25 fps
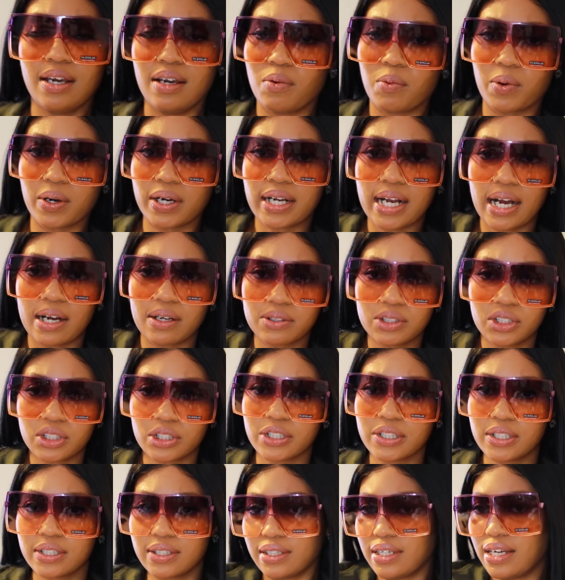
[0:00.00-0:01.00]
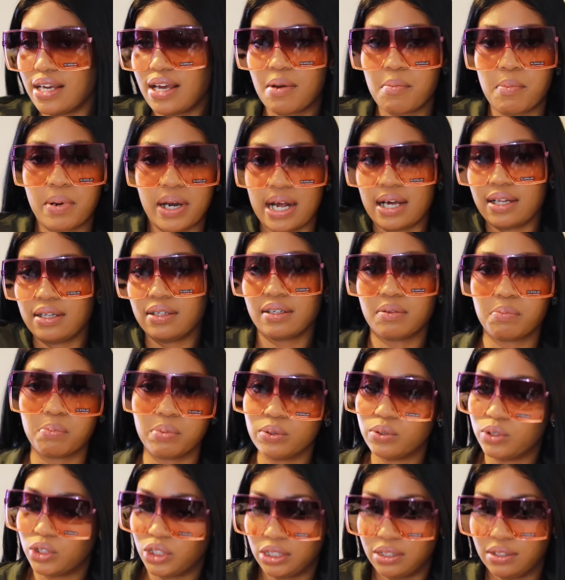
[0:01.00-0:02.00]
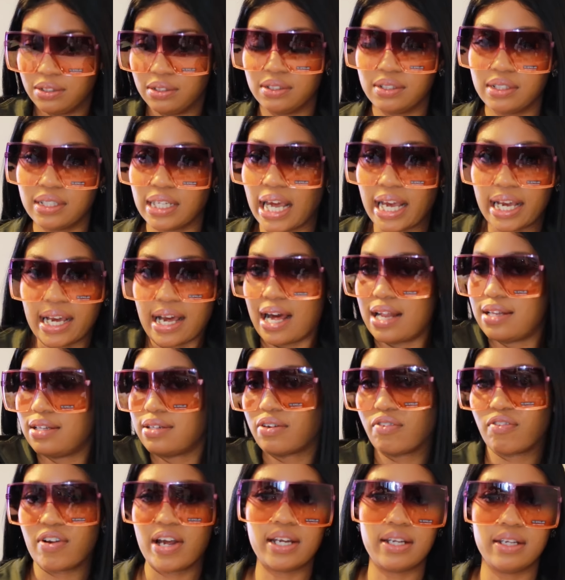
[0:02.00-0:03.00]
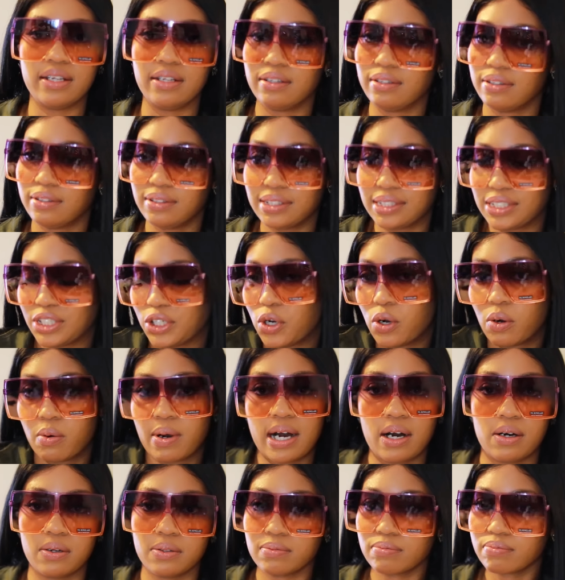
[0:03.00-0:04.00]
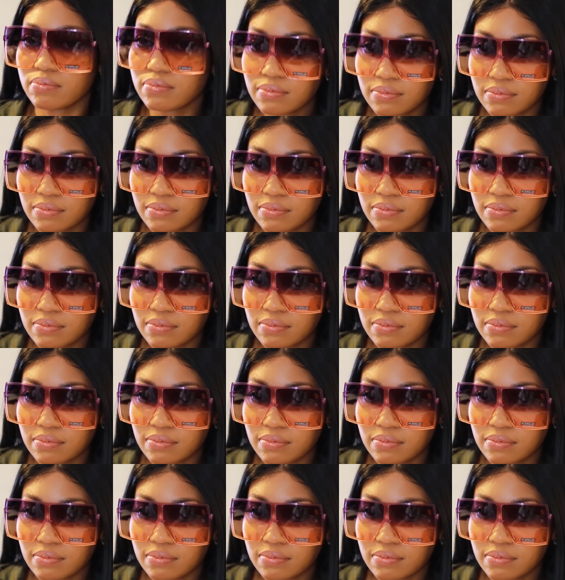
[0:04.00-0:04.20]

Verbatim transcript: Workout shirt, but I look bougie. Like, I look ready to go out.